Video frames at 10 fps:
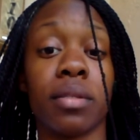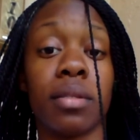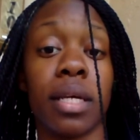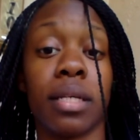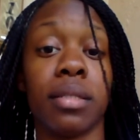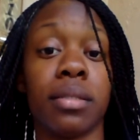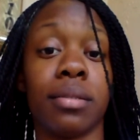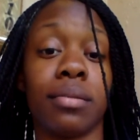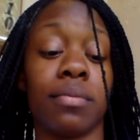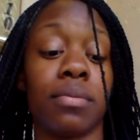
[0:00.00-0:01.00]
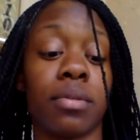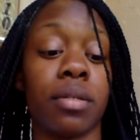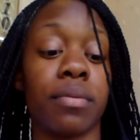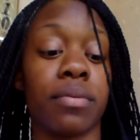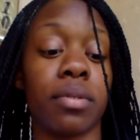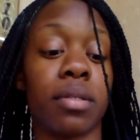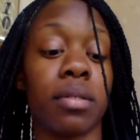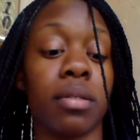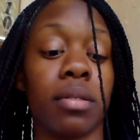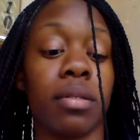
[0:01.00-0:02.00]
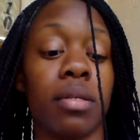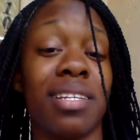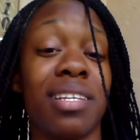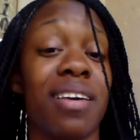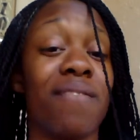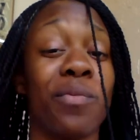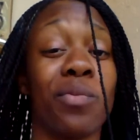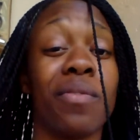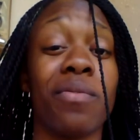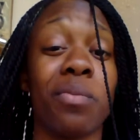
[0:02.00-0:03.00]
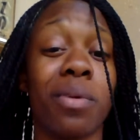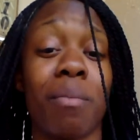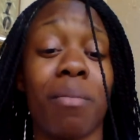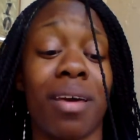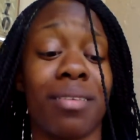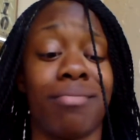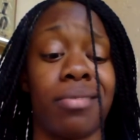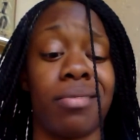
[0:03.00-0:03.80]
Like, for real, for real. For real, much.